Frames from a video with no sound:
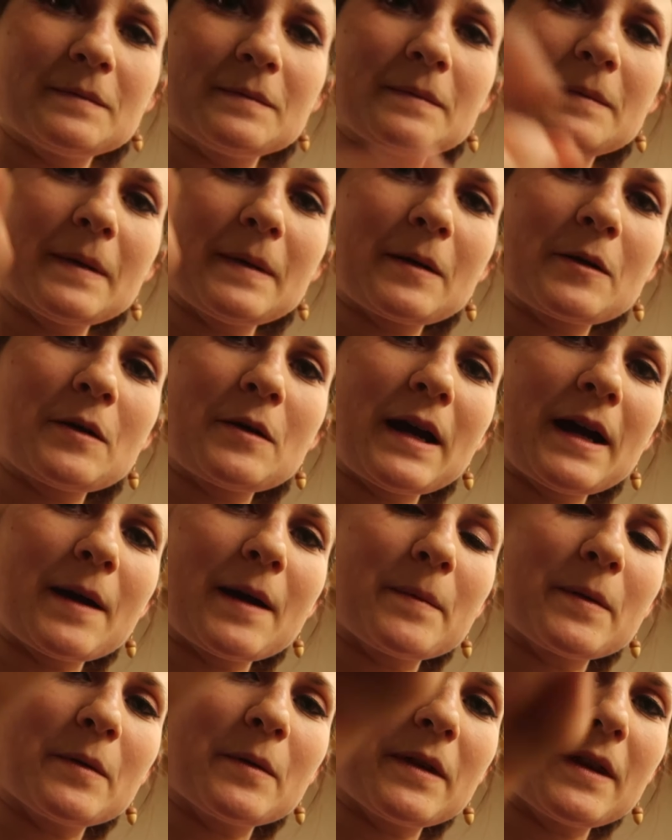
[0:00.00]
I'm not quite
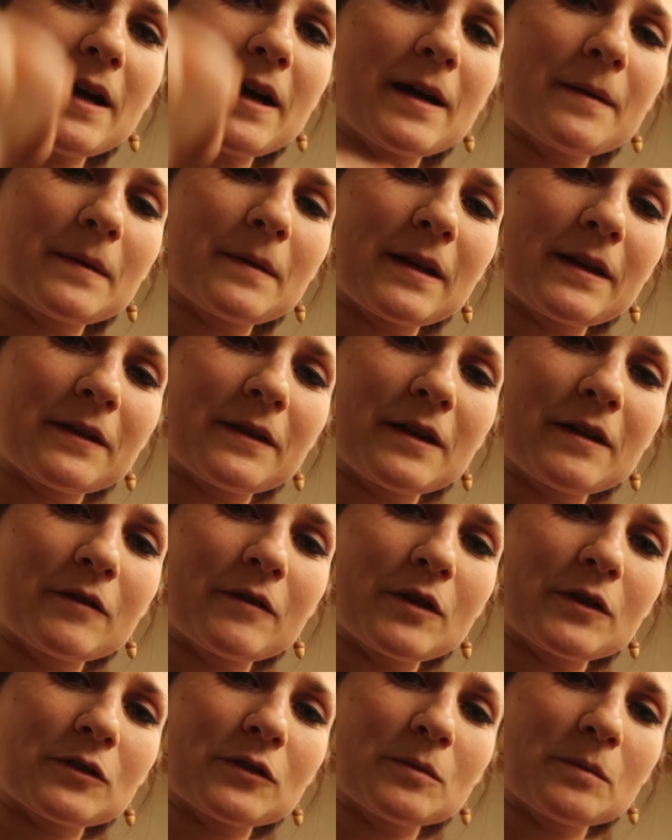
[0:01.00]
happy with that. I'm glad that I've
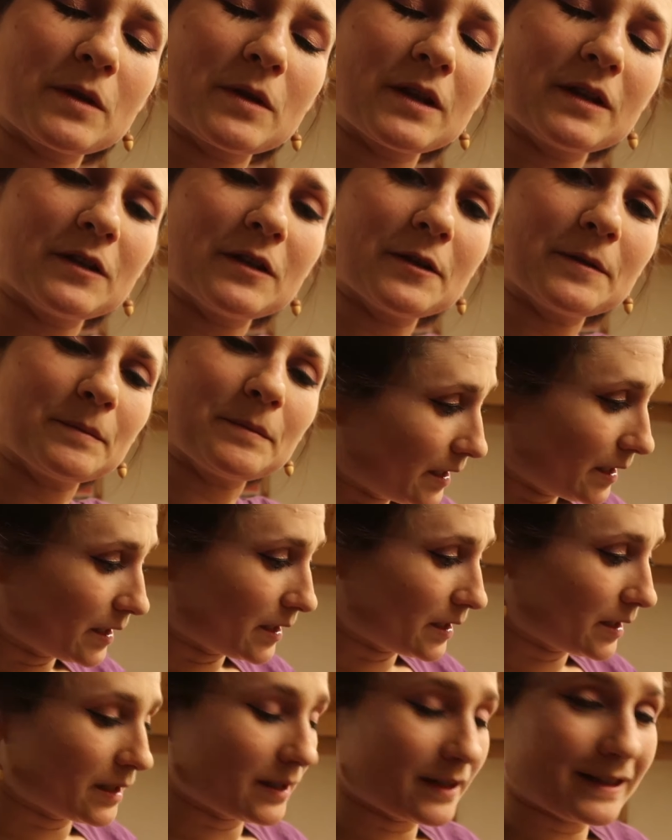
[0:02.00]
got something done.
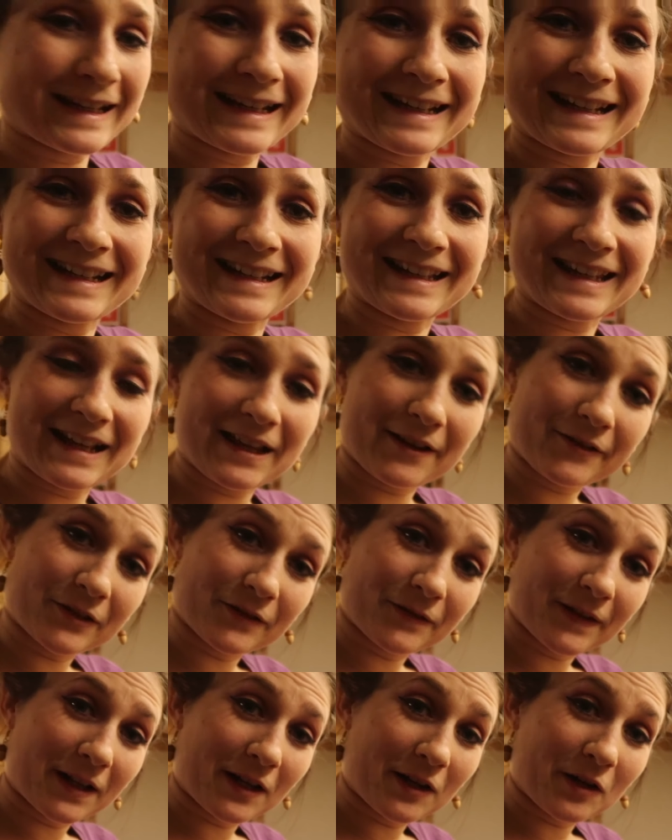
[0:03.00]
And I'll have to
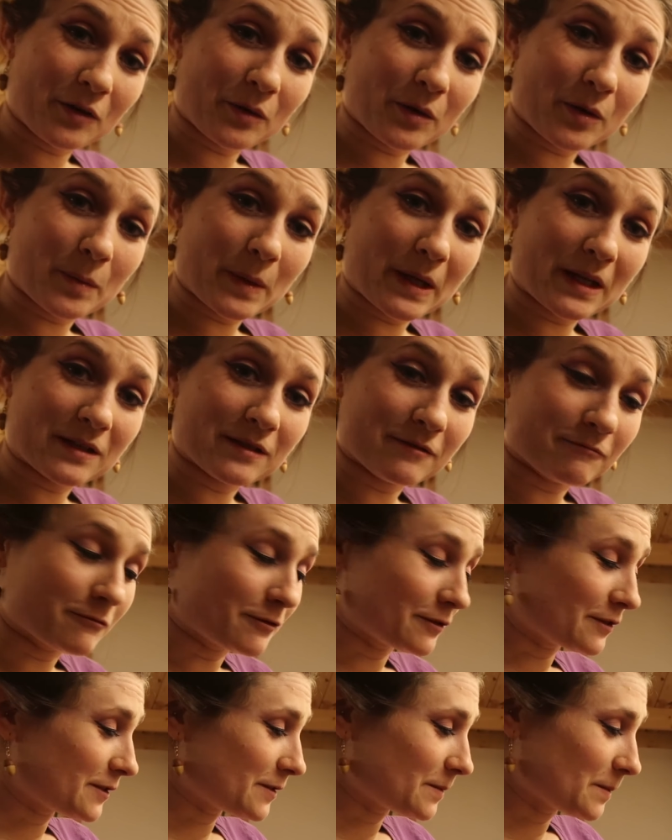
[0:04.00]
find another piece of
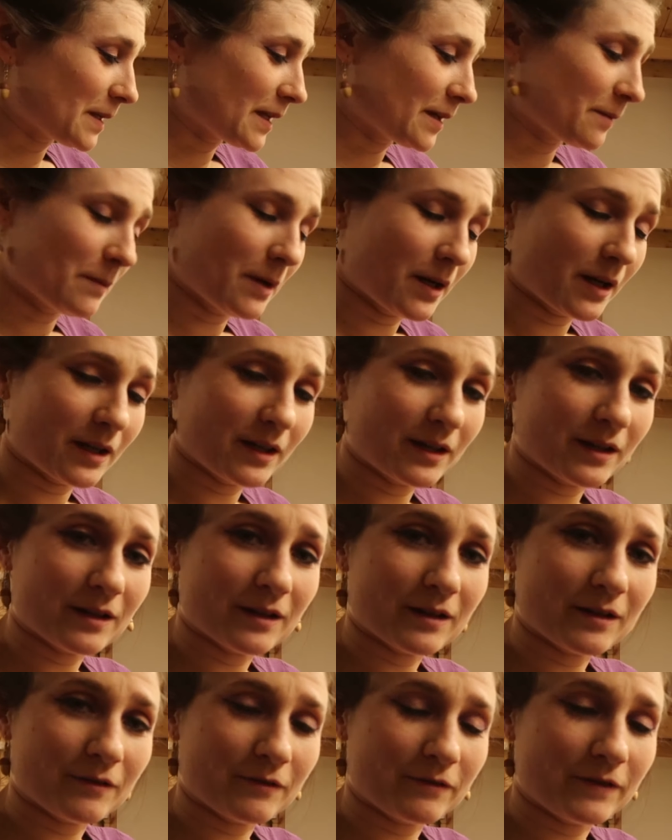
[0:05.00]
wood to make
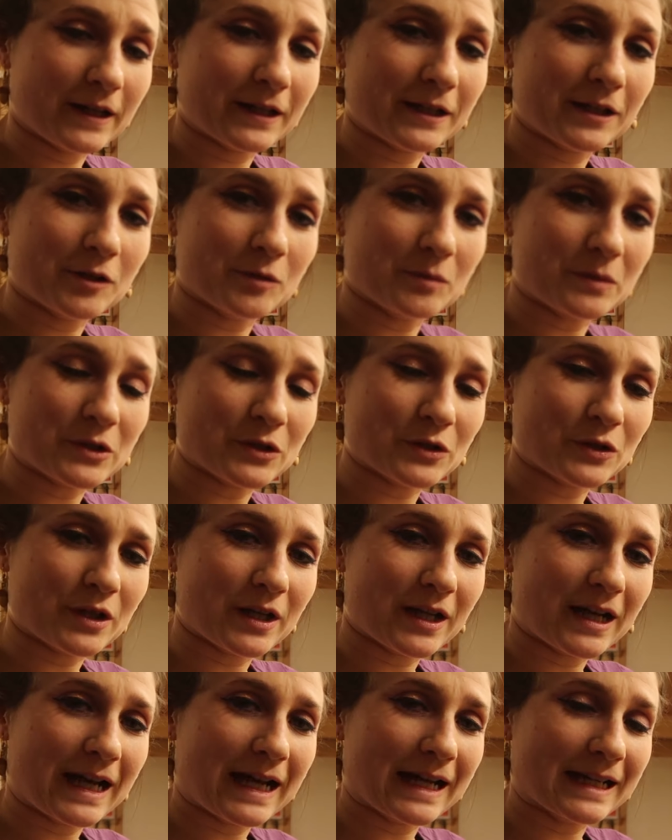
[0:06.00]
my vacuum chuck
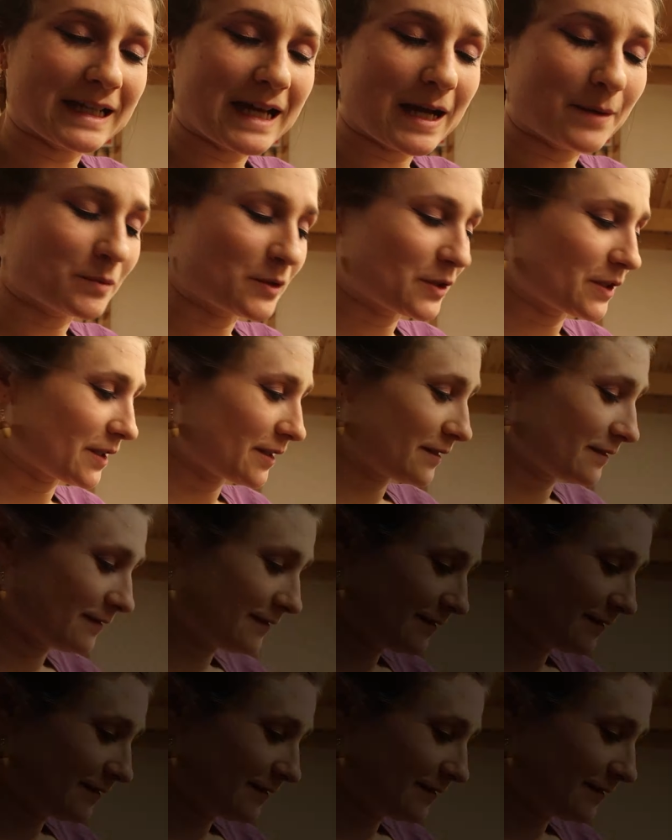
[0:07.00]
adapter.